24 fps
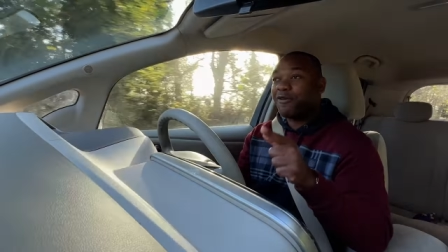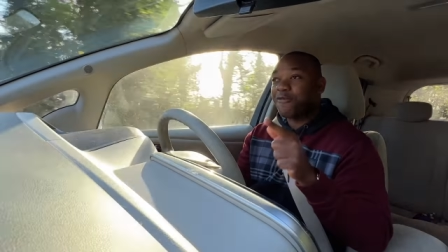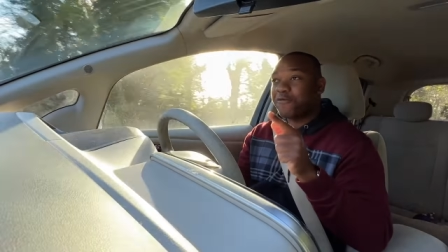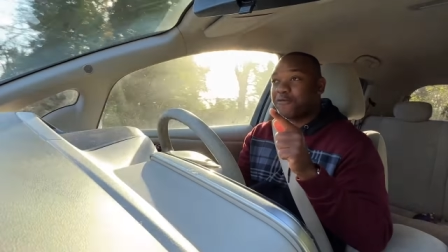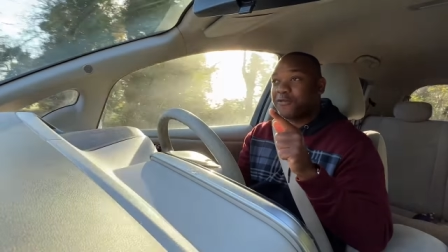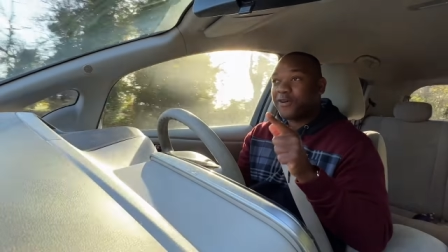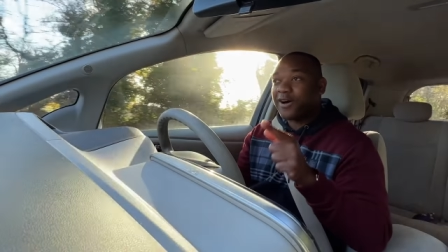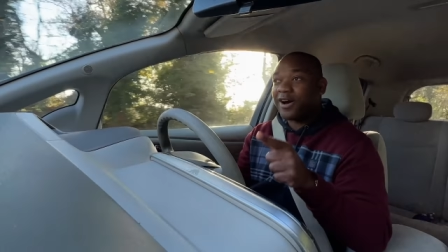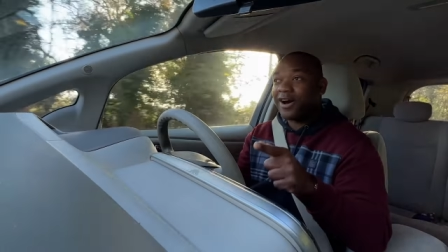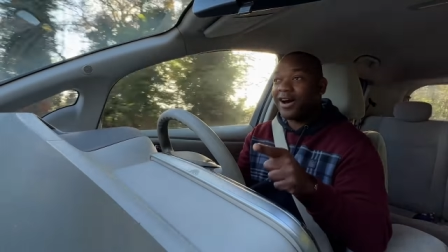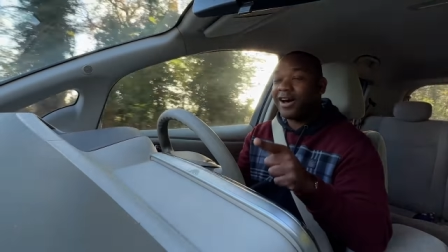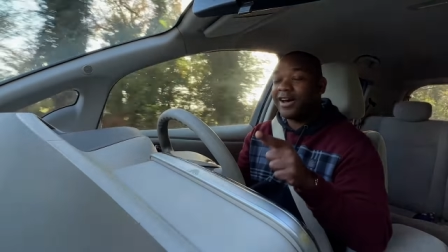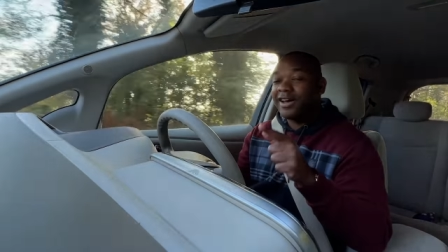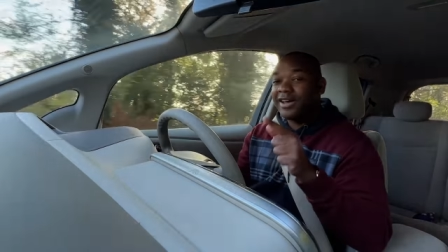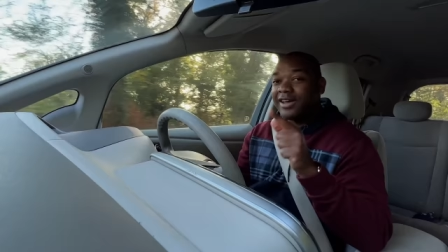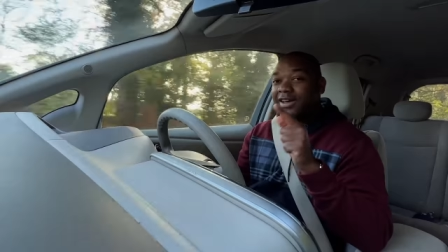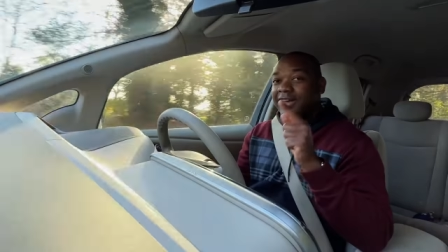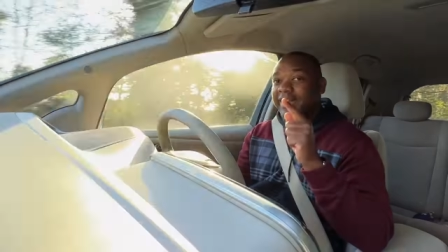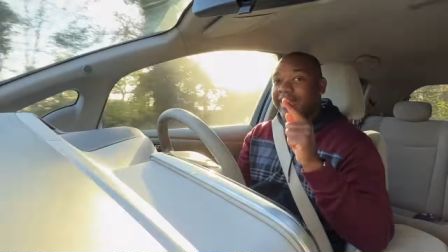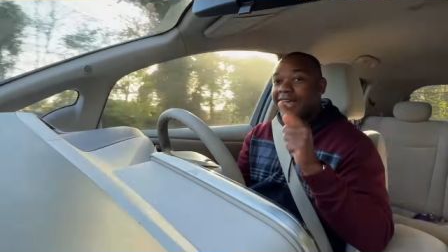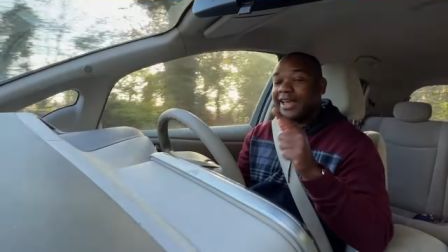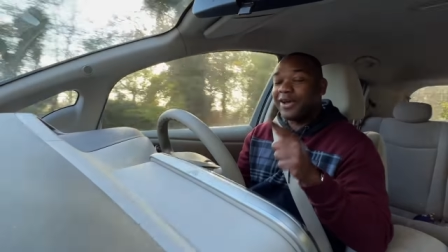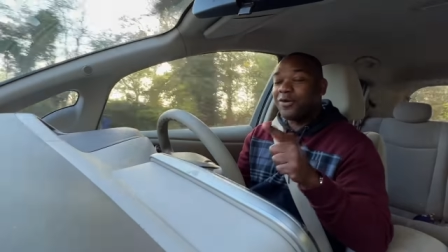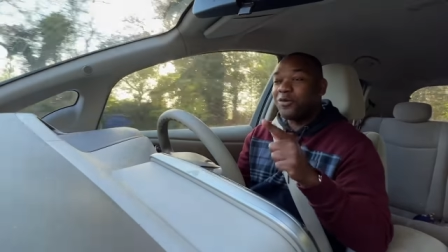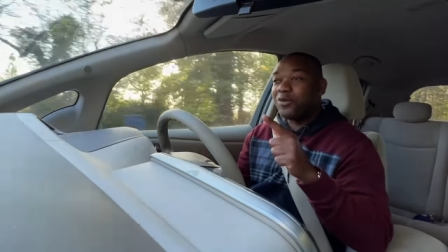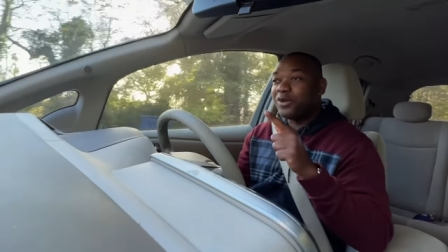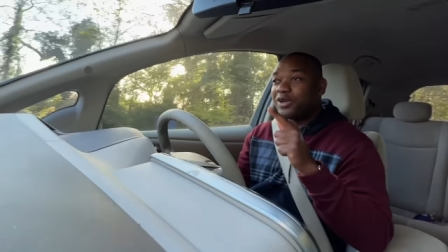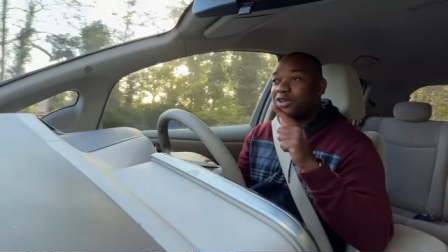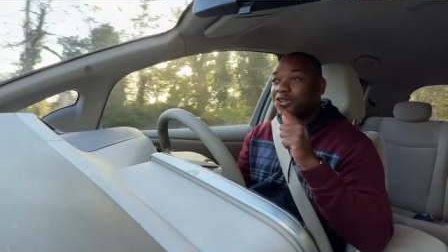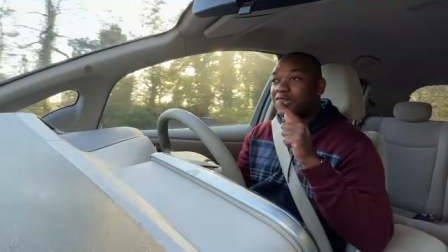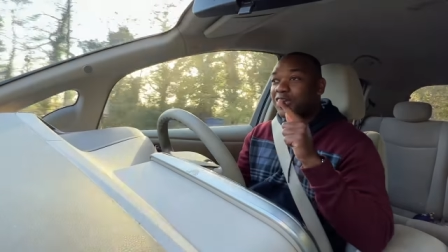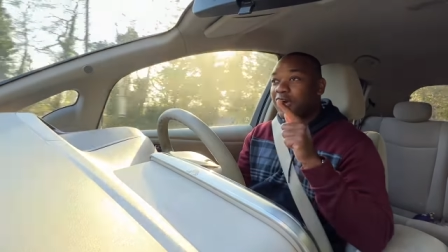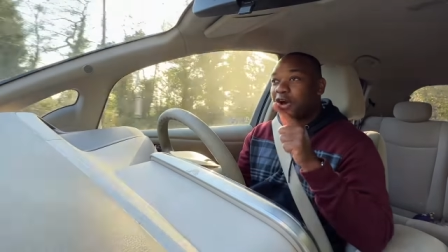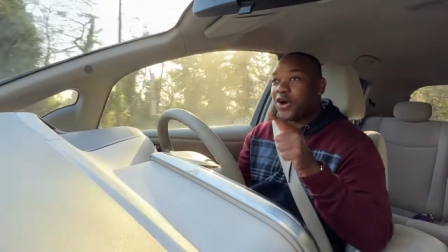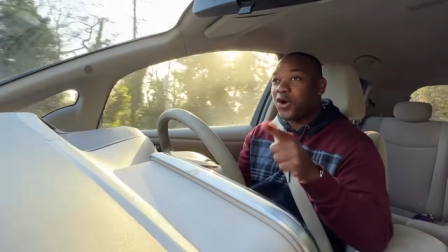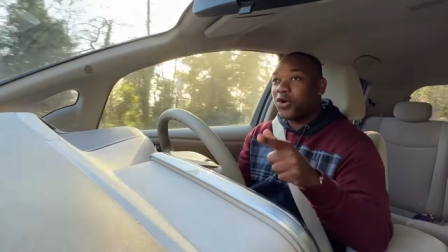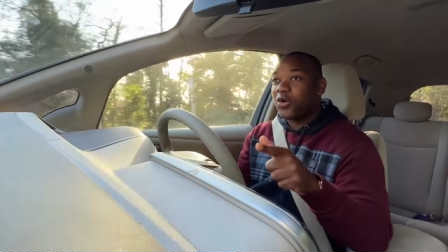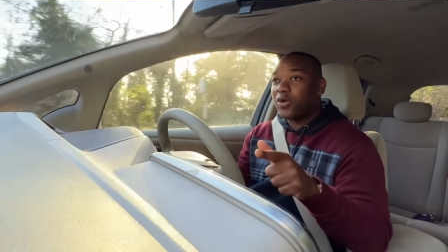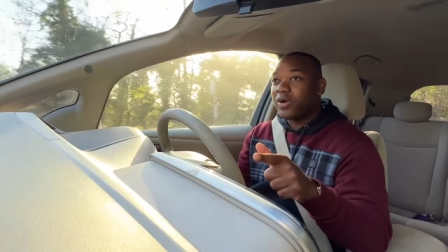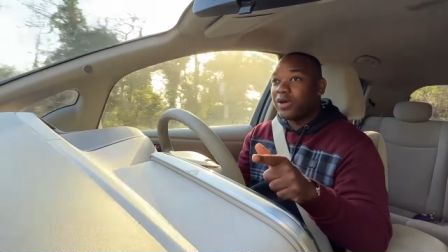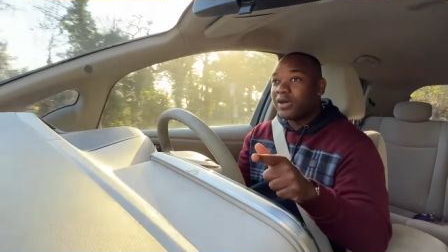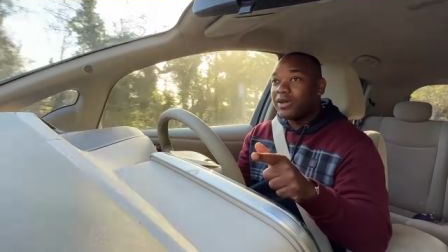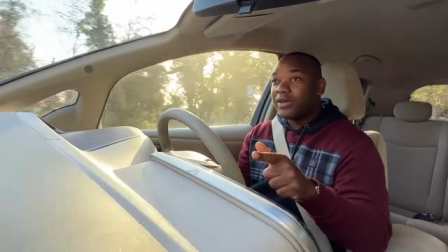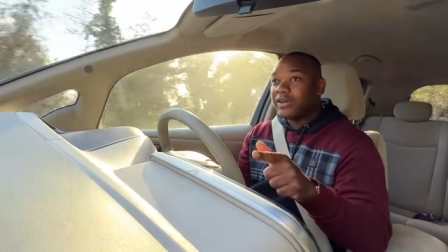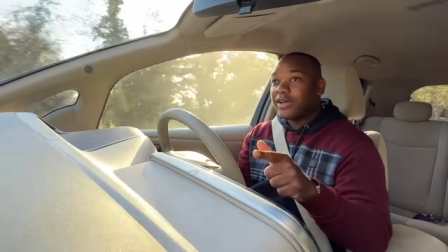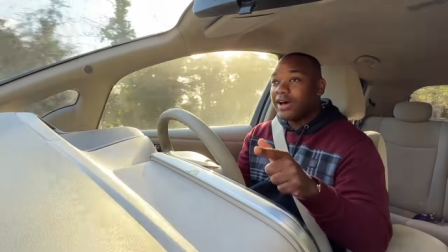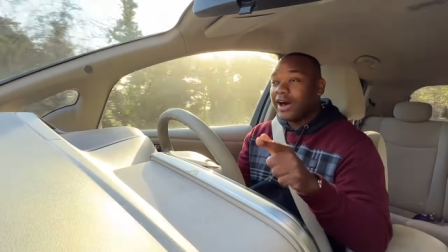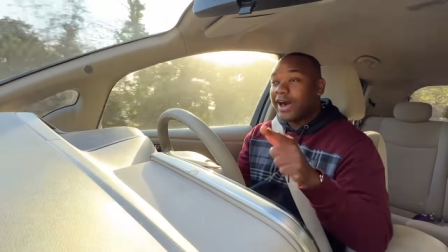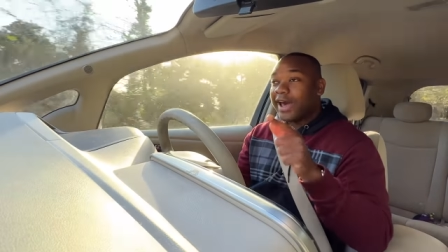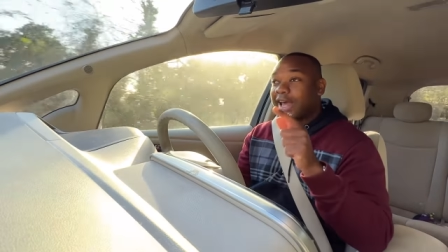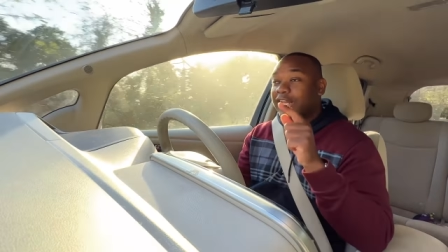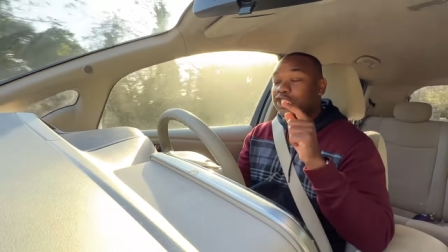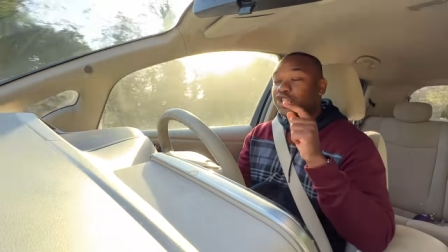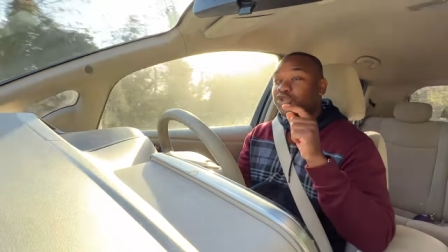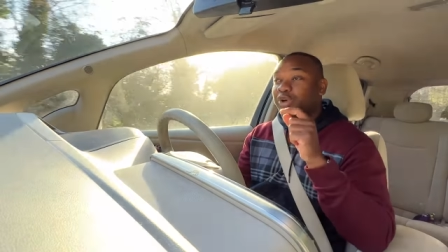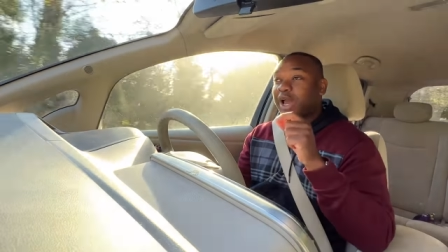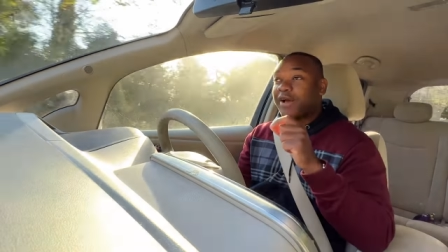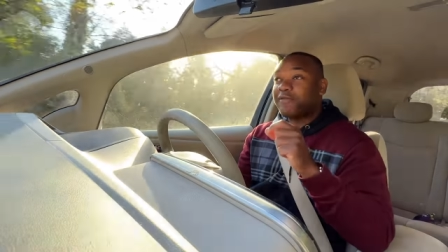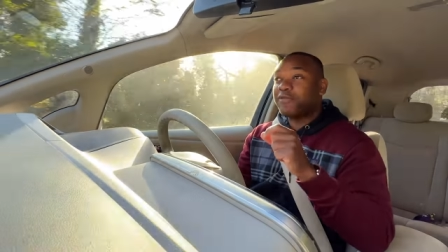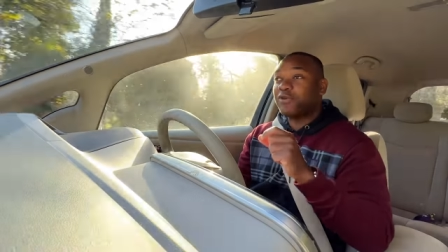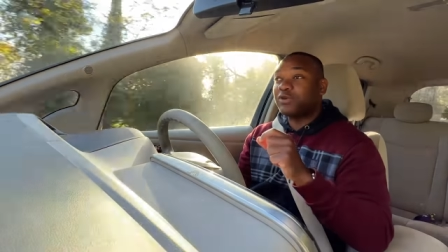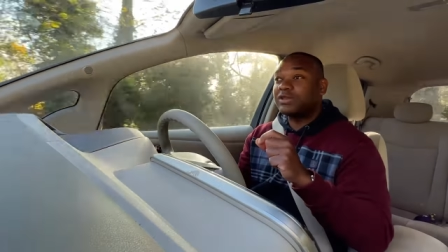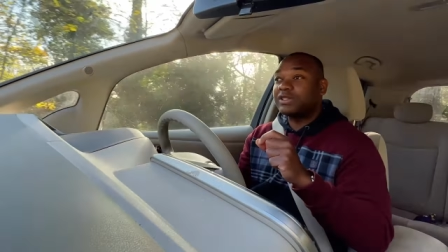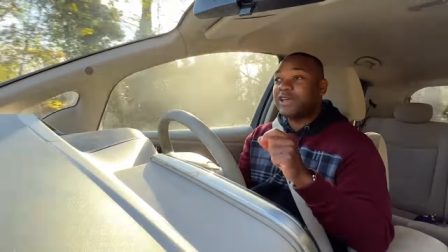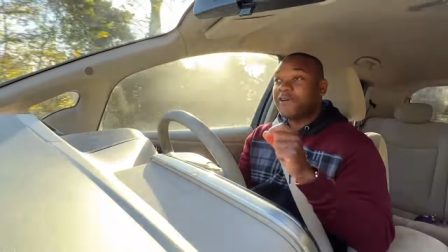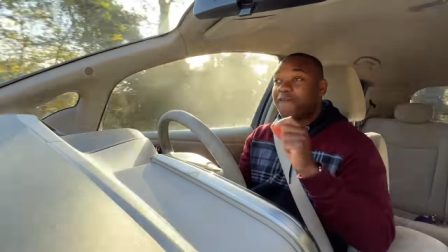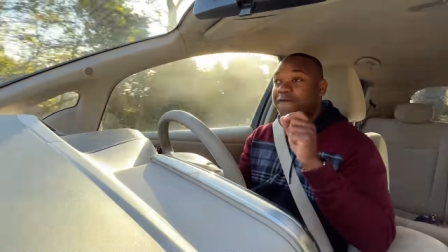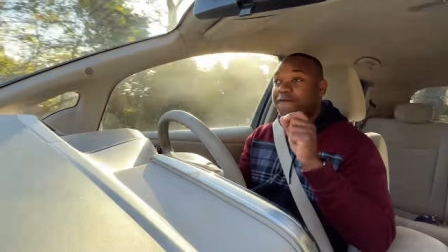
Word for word: far it would go. I had traveled